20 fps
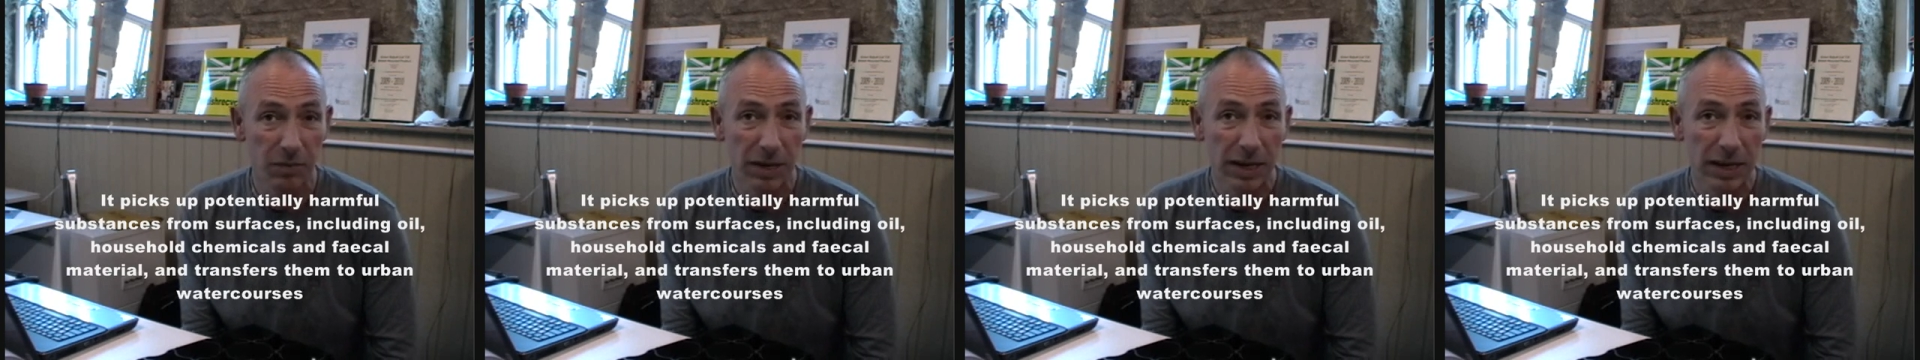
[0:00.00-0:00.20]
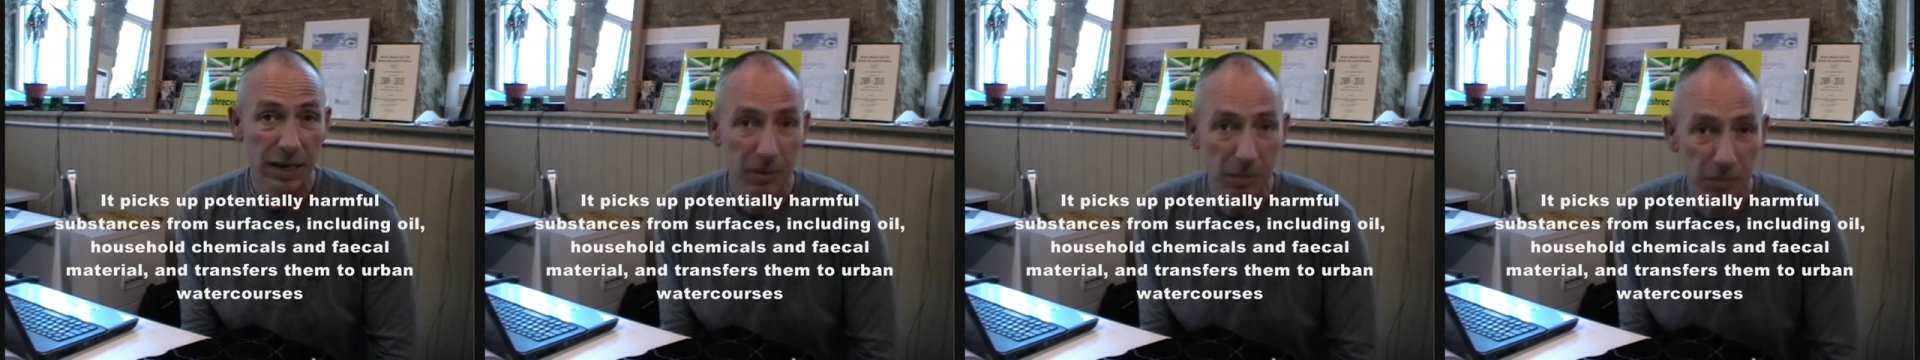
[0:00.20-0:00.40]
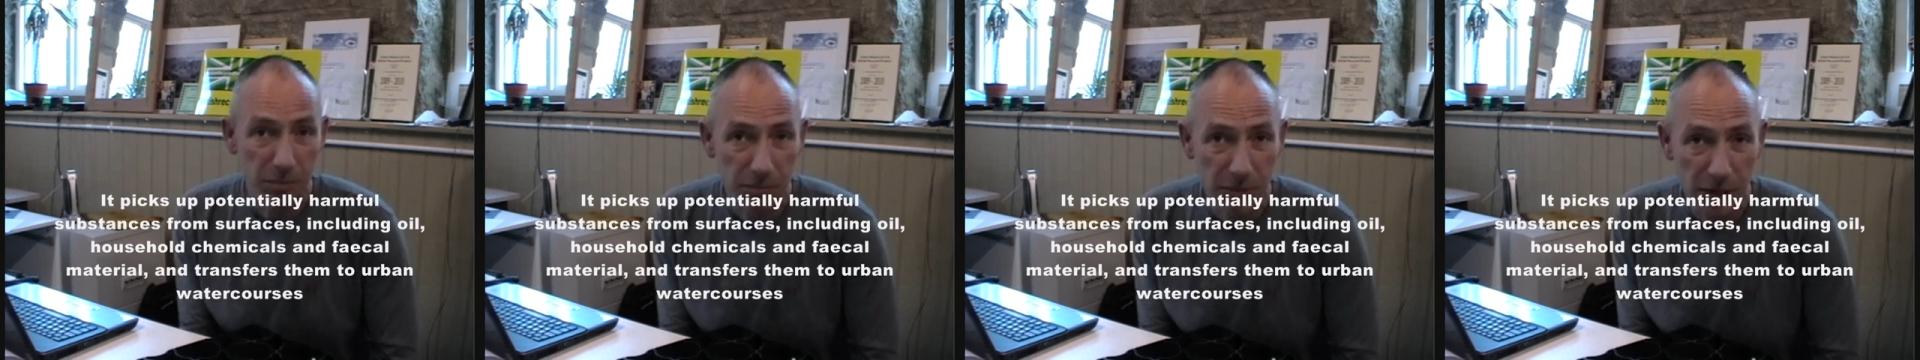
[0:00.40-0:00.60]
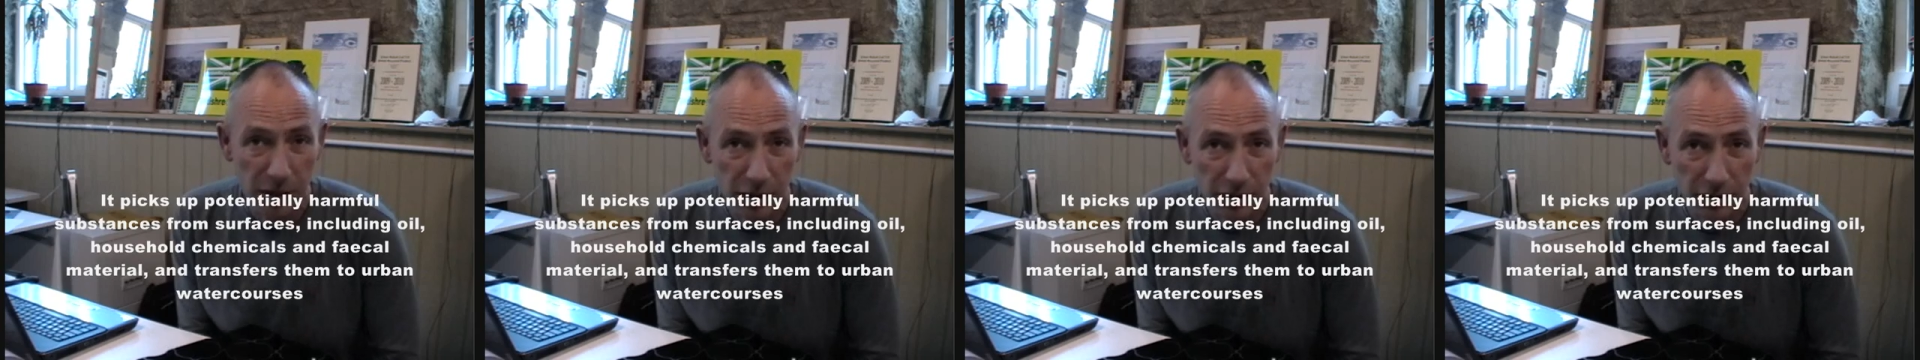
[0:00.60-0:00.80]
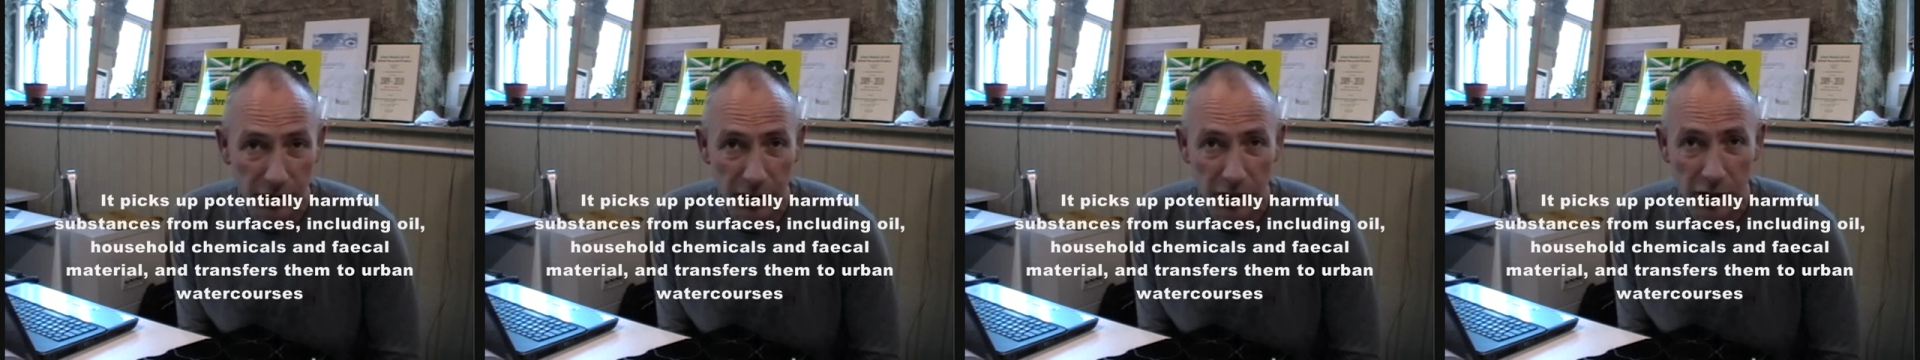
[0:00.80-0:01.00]
made
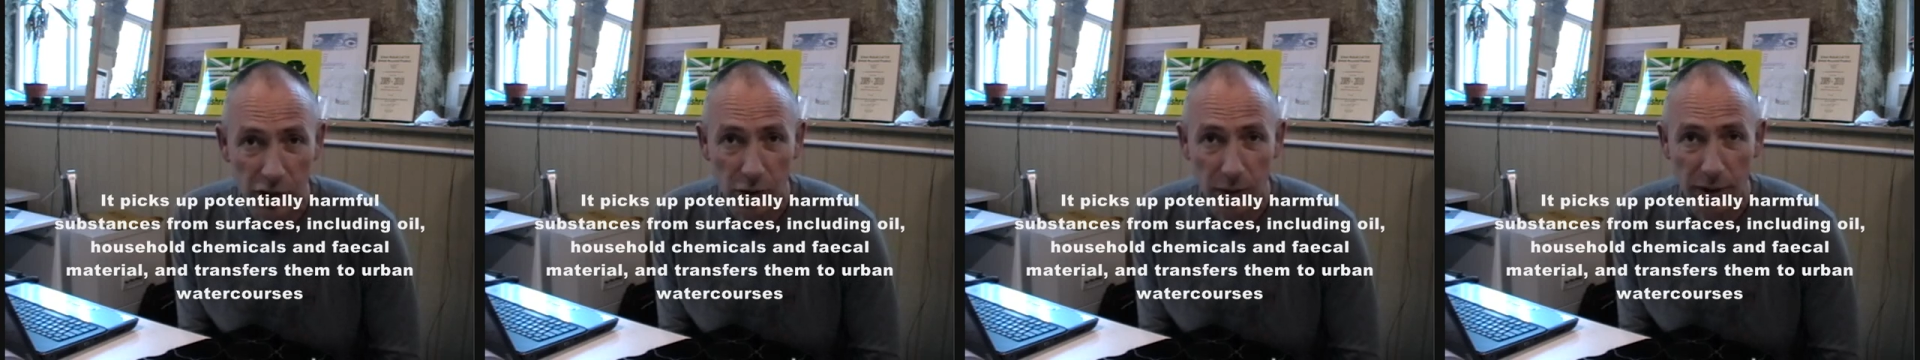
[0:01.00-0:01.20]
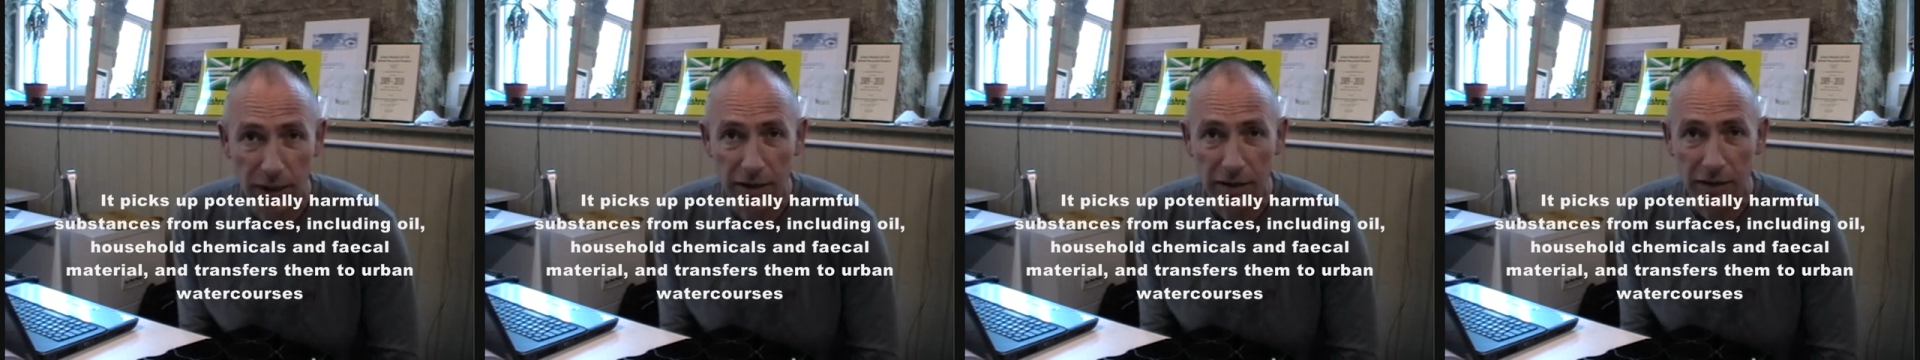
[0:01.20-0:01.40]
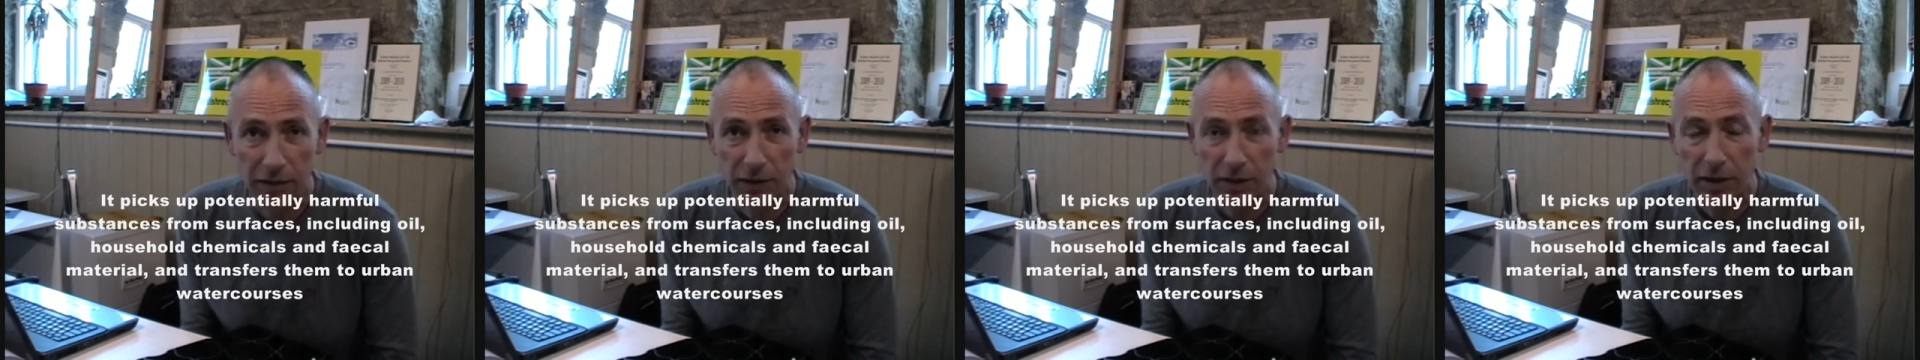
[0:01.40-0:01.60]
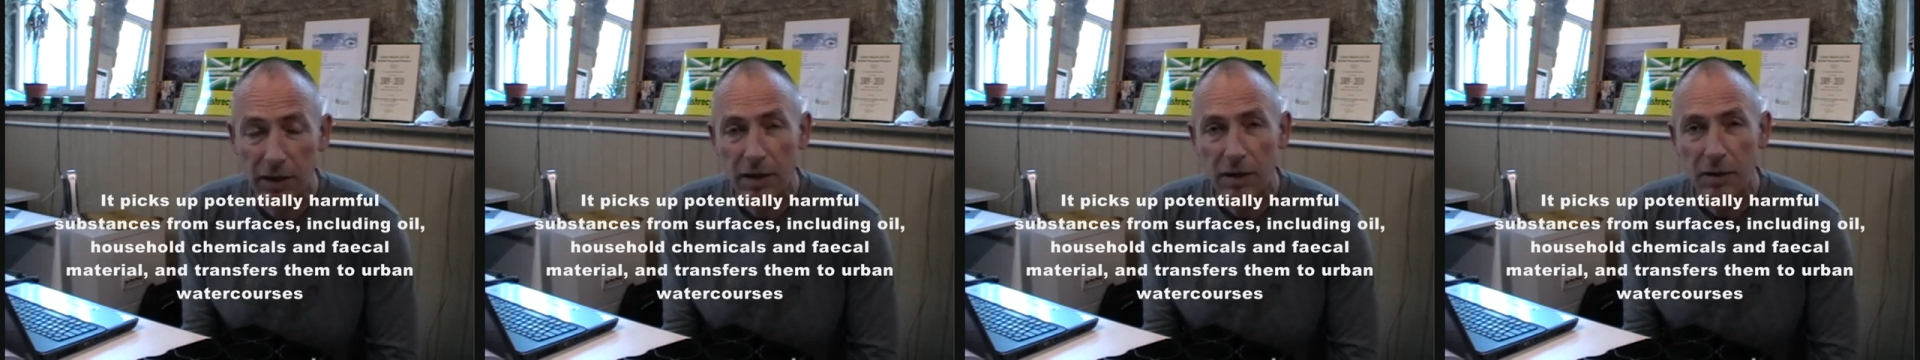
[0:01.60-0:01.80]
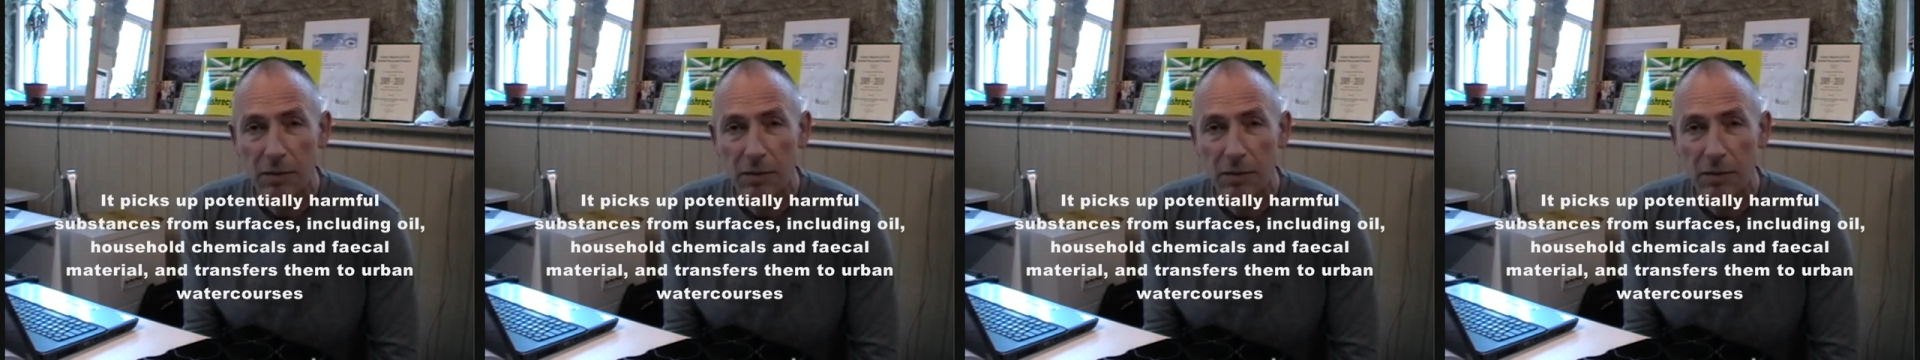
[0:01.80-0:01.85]
much of an issue out of it.